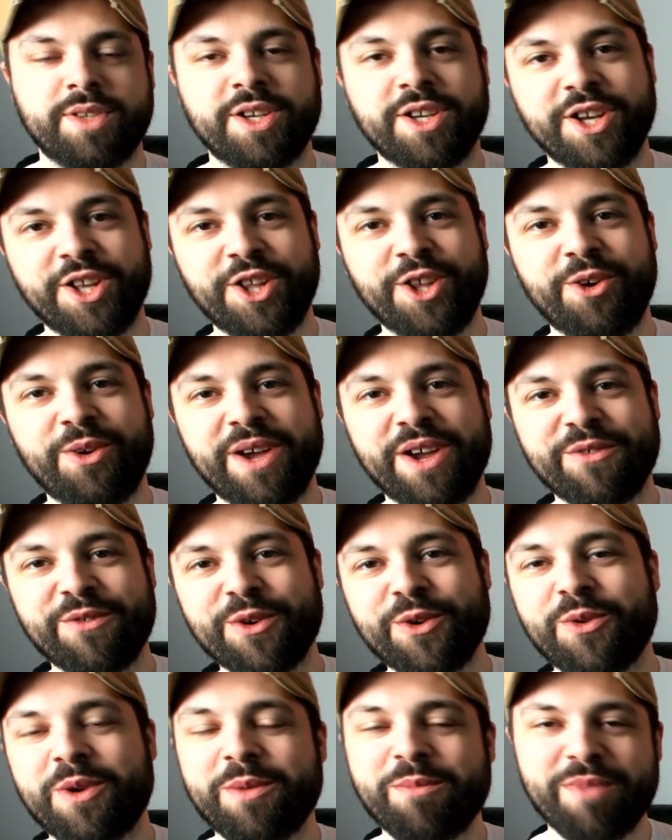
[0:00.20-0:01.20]
Hello
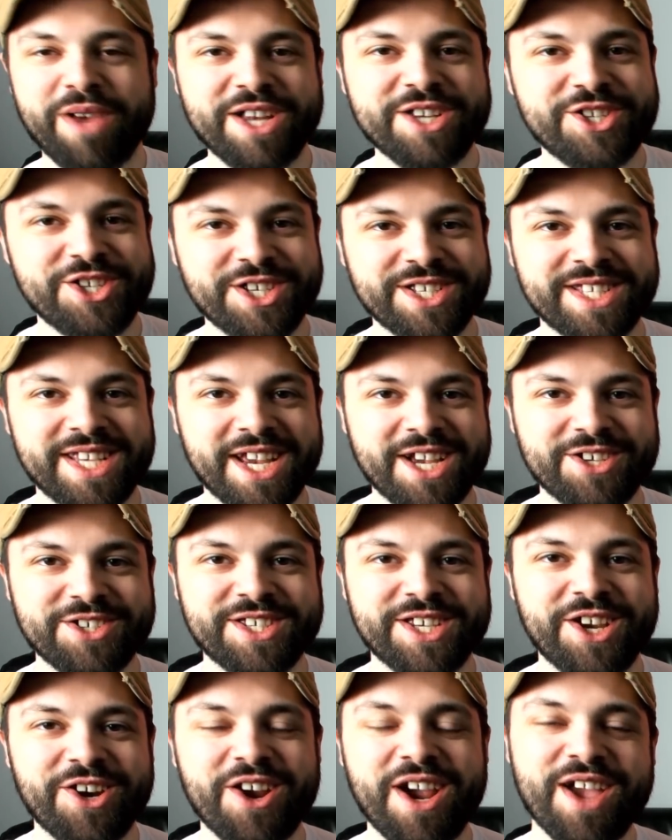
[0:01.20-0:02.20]
everyone, Benji-Sales
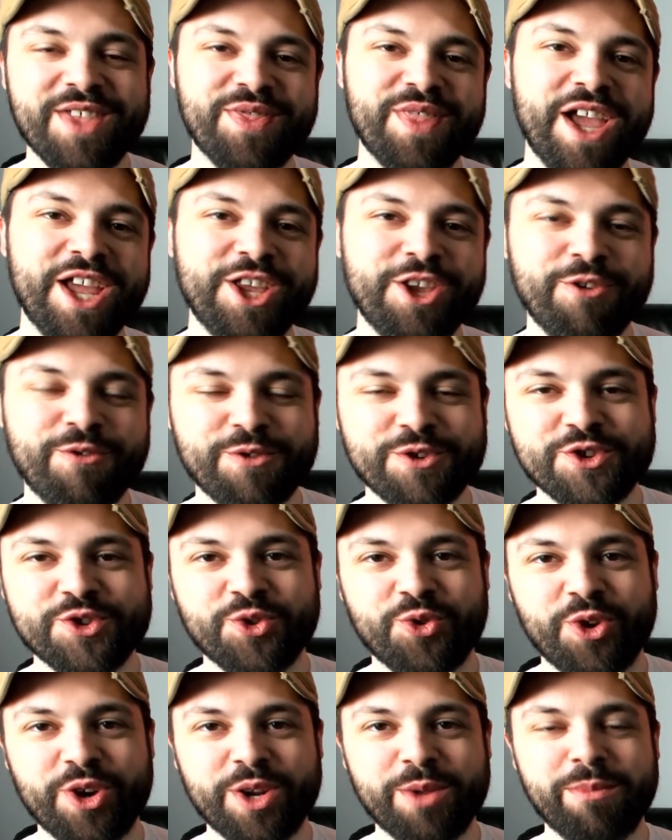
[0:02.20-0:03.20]
here, and thank you for
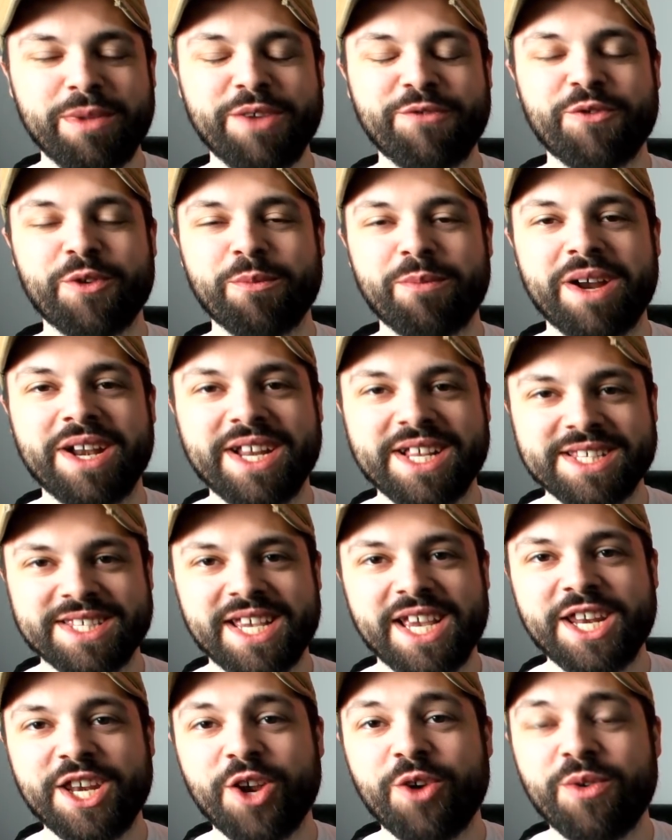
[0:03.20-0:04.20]
joining me for my
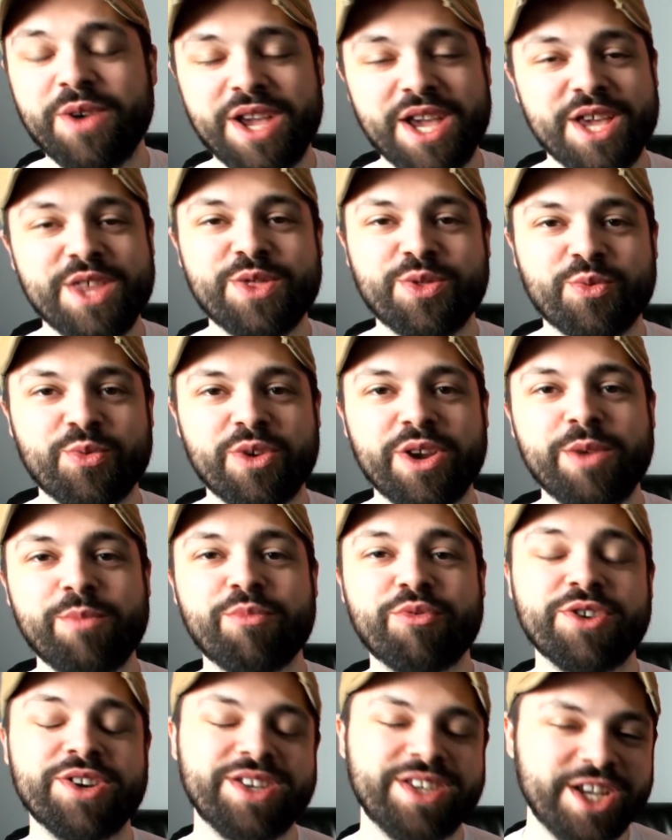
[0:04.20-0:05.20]
Nintendo E3
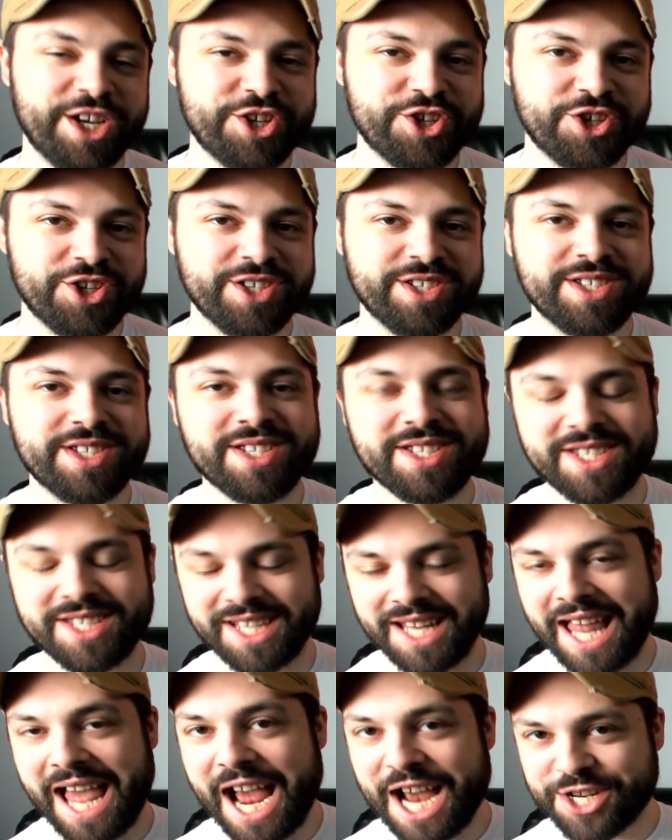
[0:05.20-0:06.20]
predictions
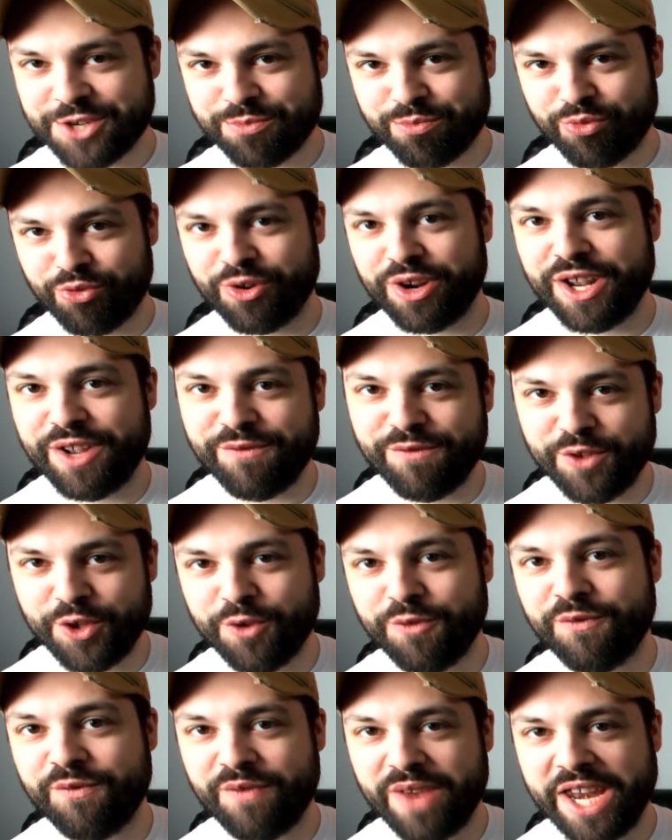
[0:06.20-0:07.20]
slash
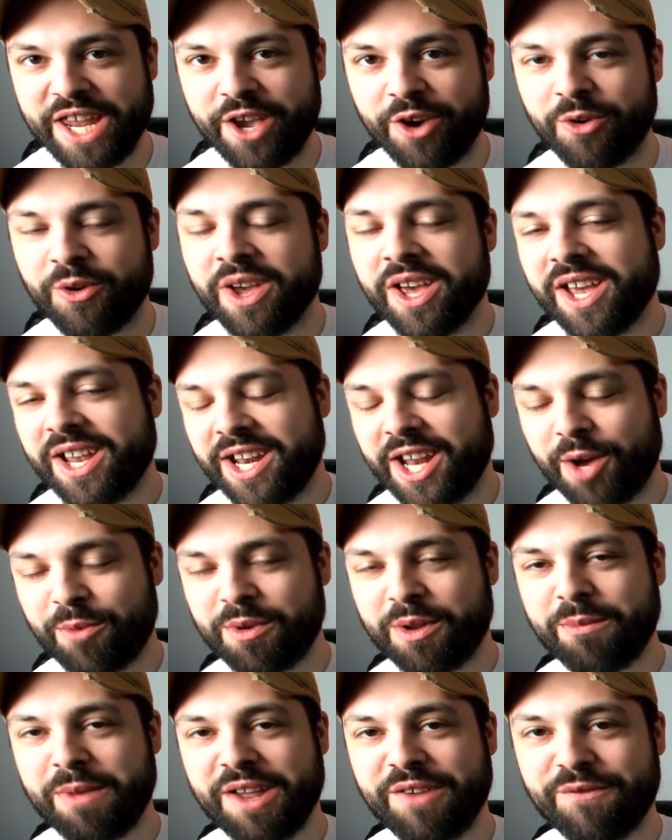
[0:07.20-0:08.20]
preview video. Now I'm going
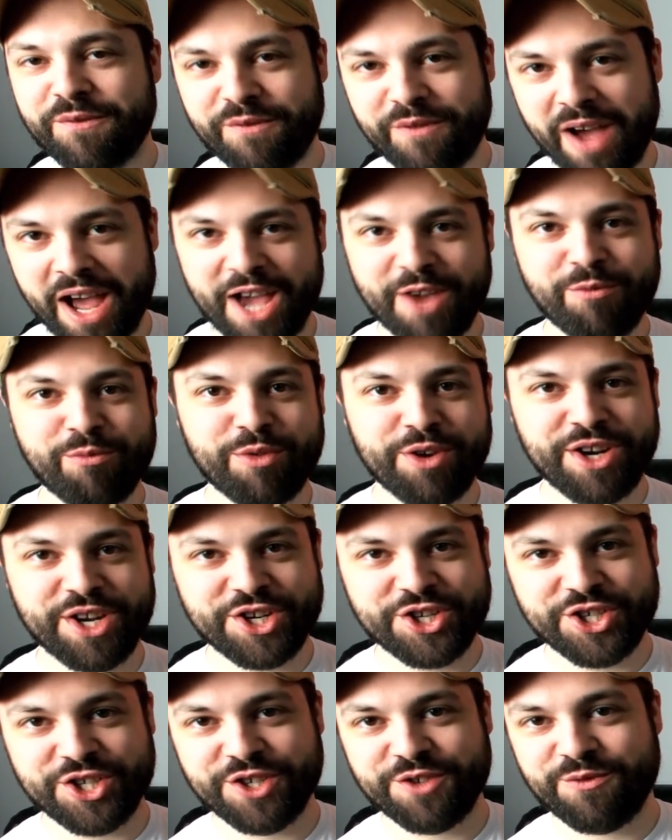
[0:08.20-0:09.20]
to make 5
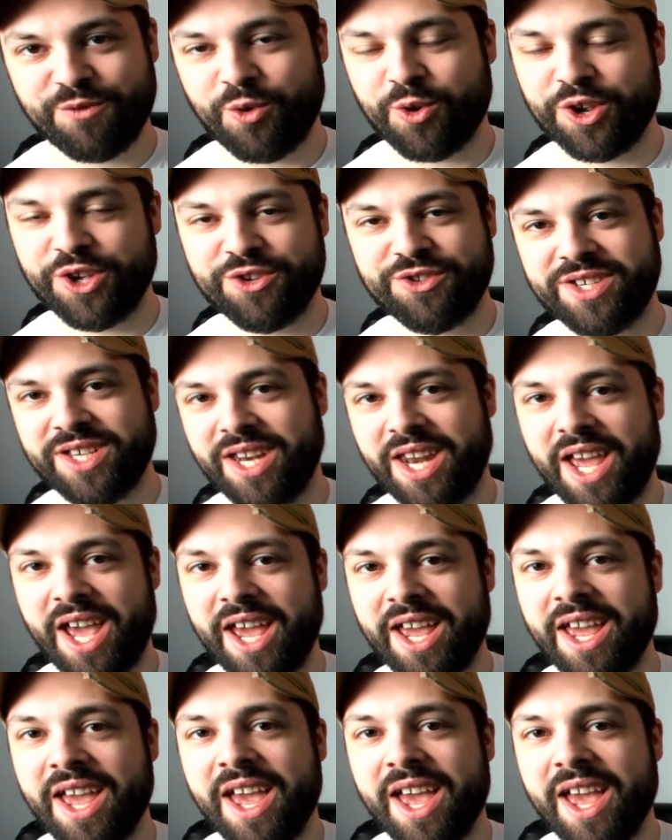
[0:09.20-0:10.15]
predictions for you today,